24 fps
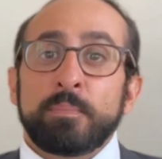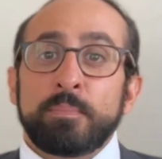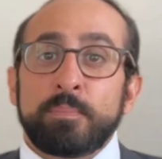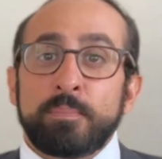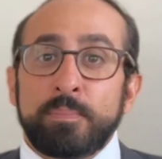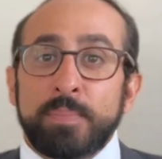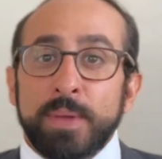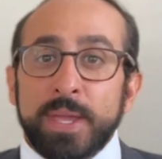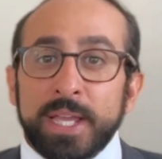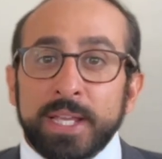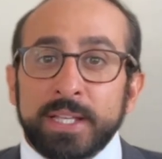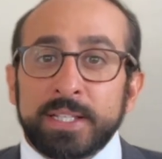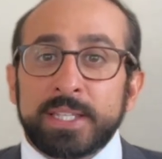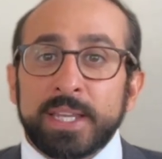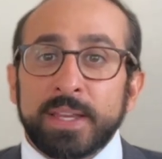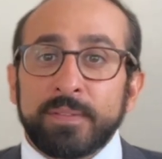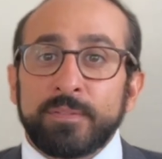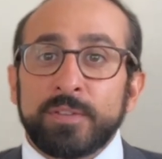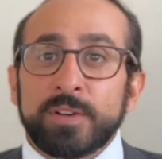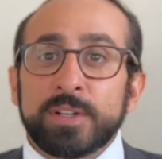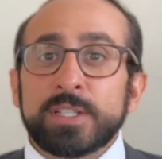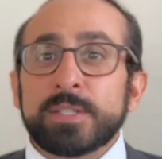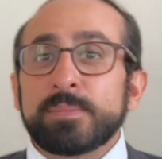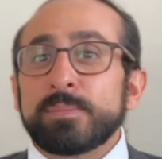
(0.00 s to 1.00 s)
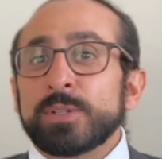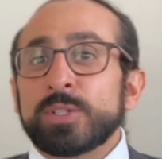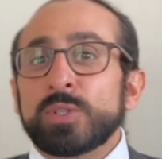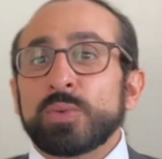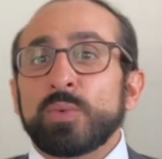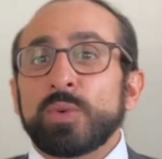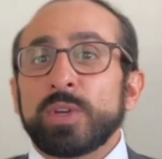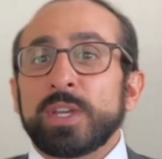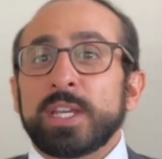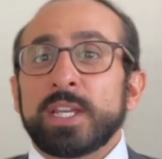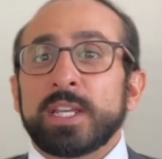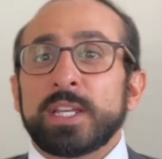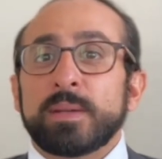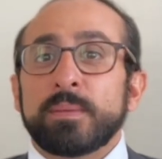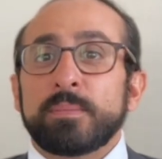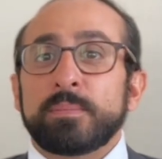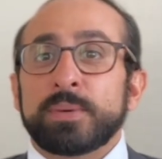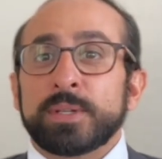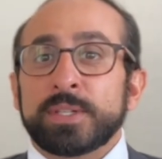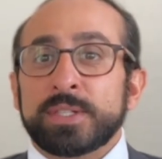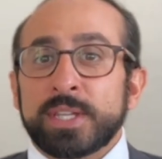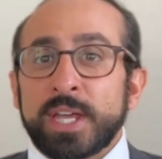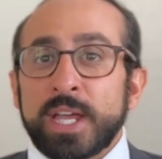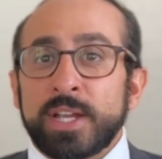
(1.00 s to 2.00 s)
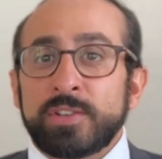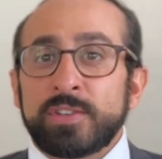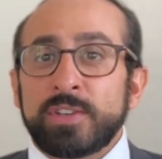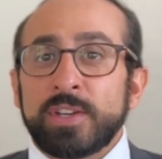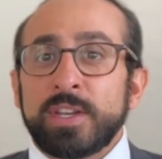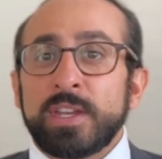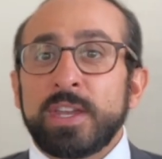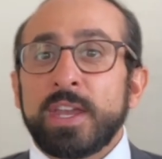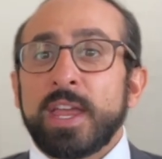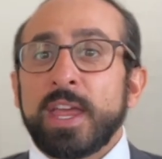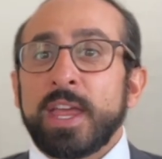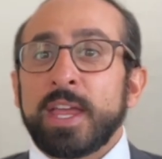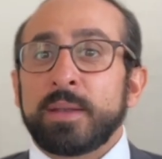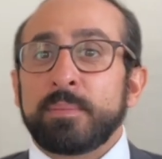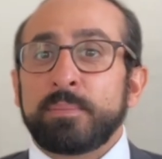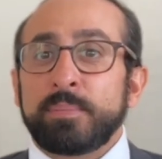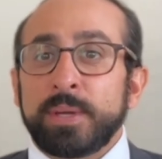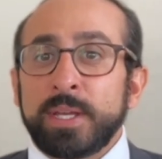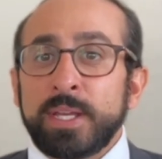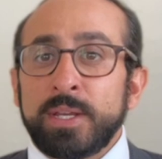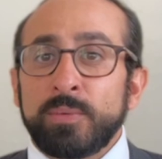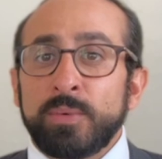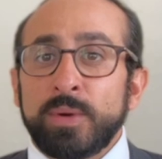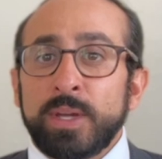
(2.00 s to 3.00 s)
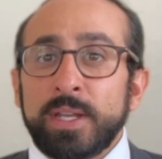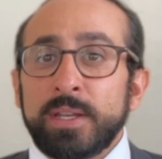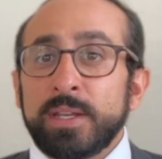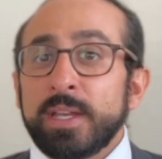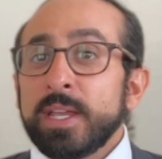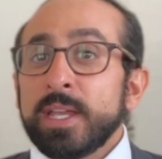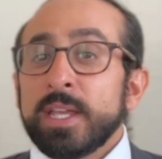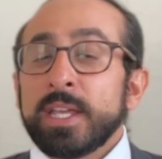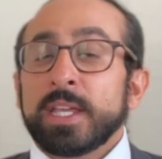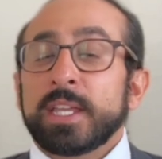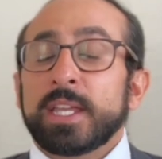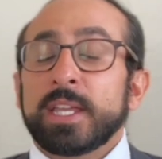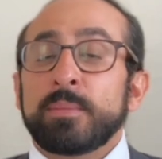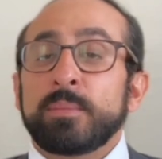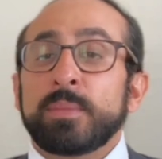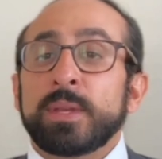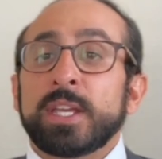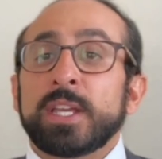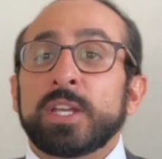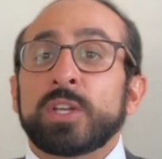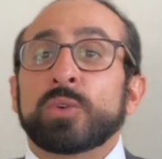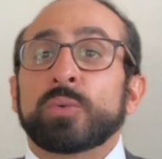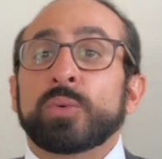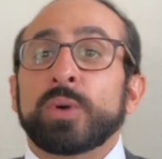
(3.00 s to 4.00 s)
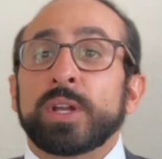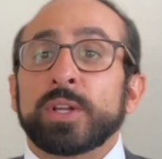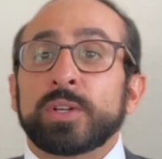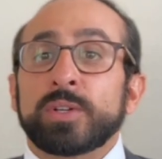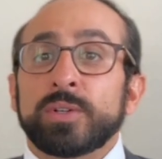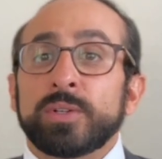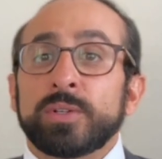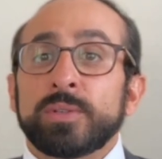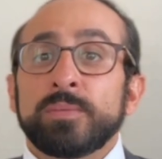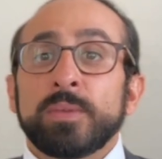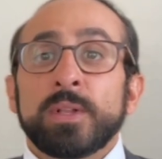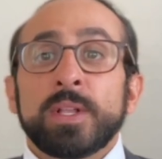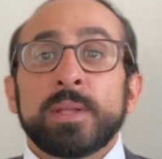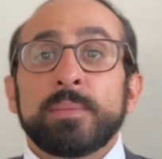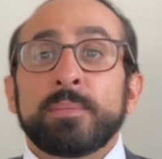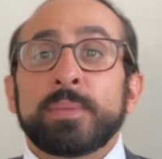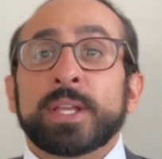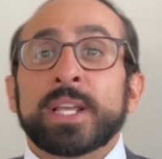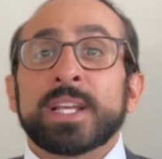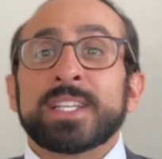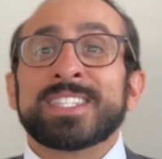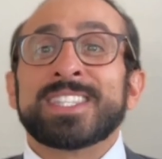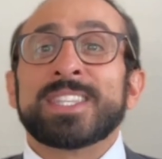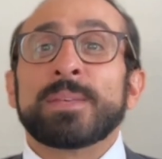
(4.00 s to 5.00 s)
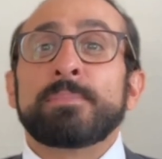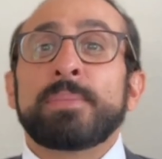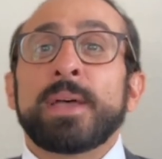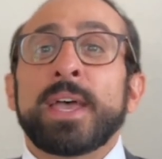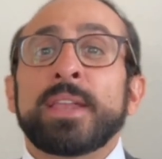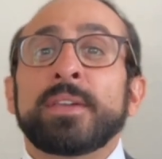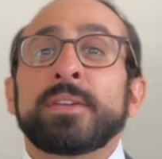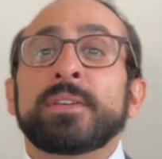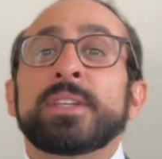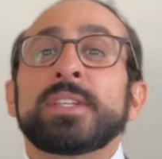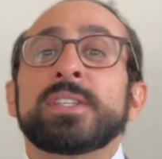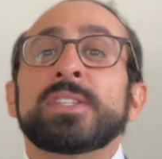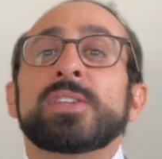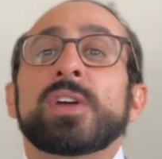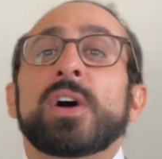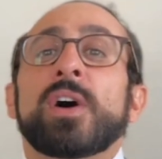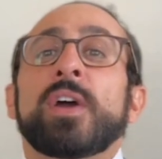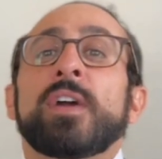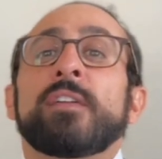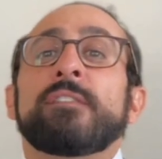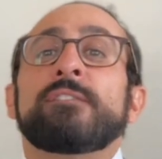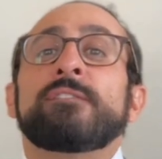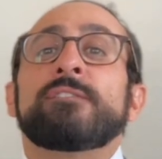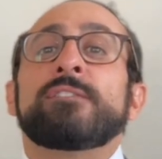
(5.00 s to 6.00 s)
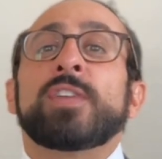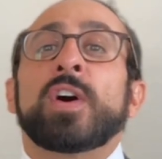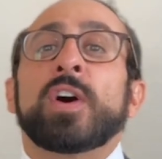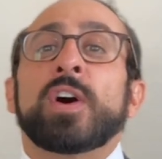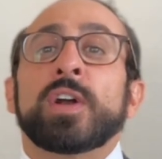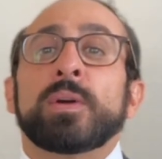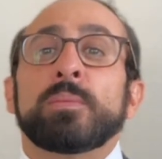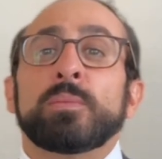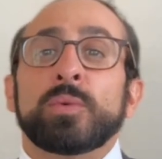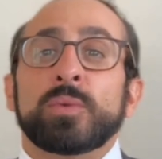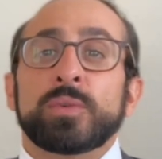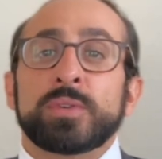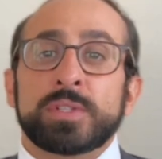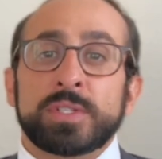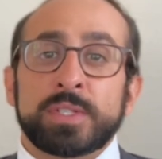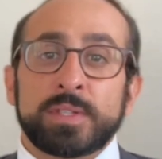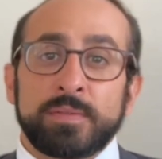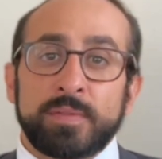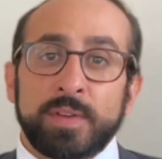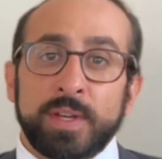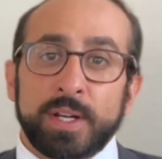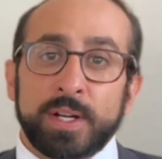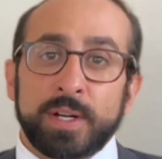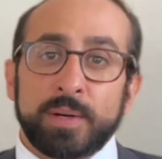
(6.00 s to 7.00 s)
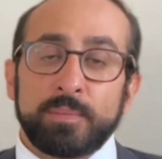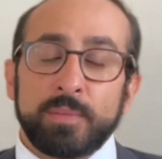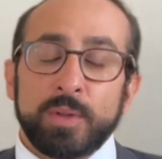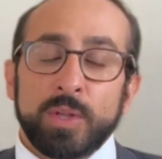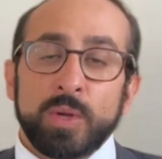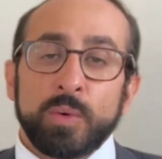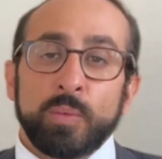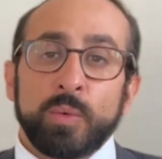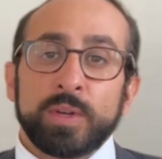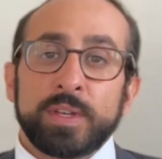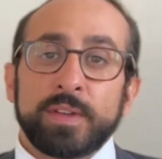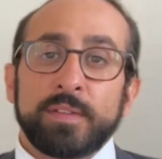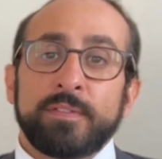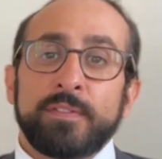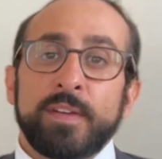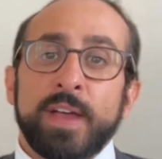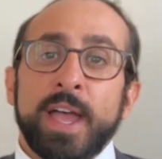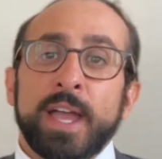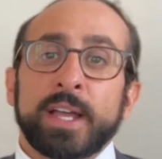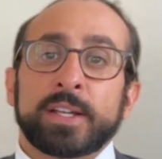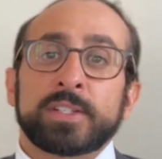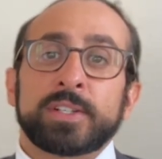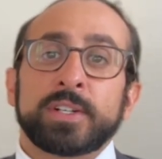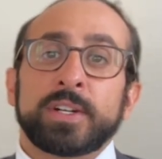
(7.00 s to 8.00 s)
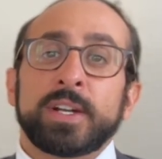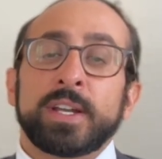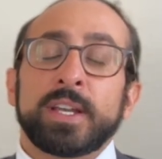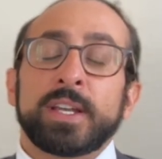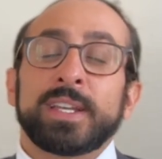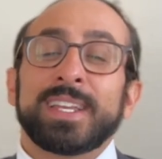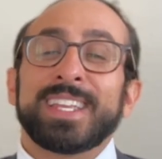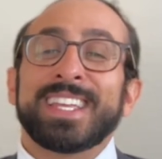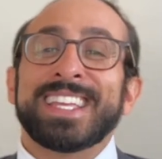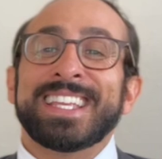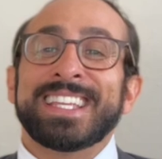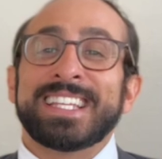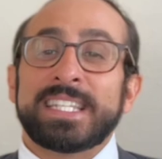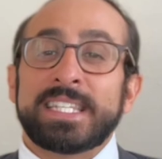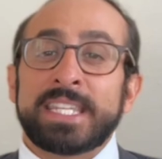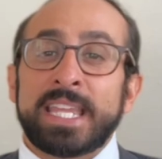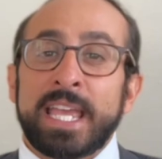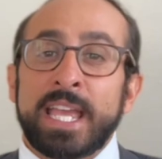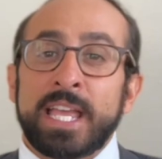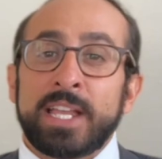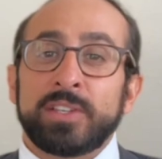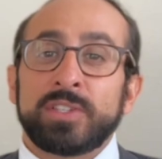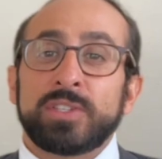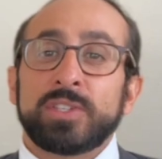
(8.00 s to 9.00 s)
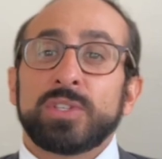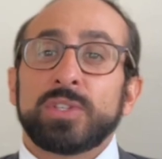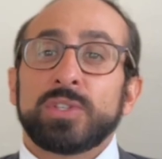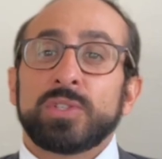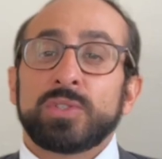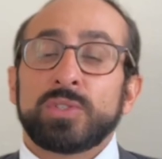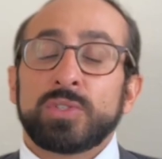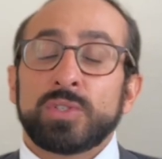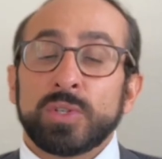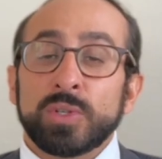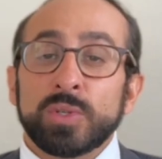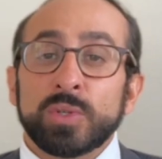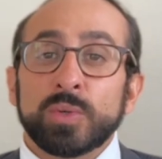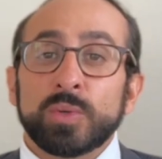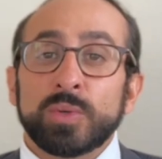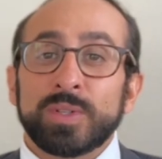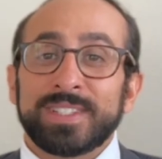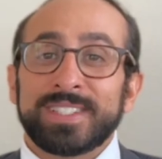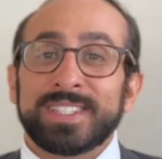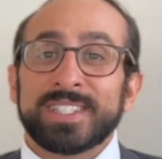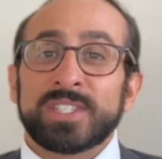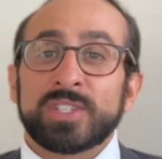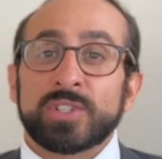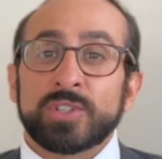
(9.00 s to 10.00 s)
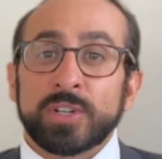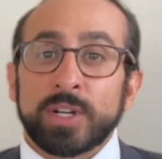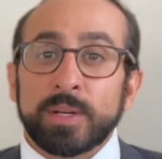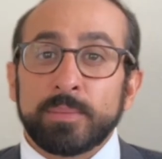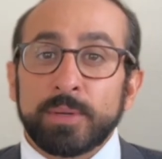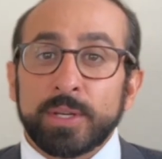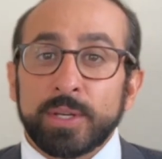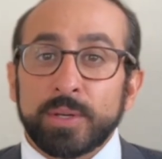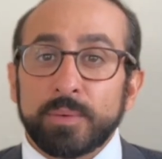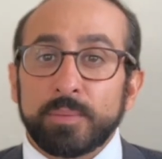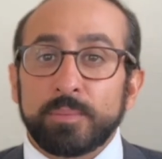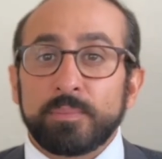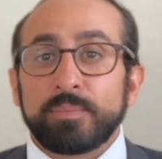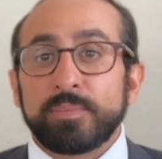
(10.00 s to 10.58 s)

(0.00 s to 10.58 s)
Big difference between possession and PWIT can be critical because the penalties are far more severe when you factor in intent to distribute.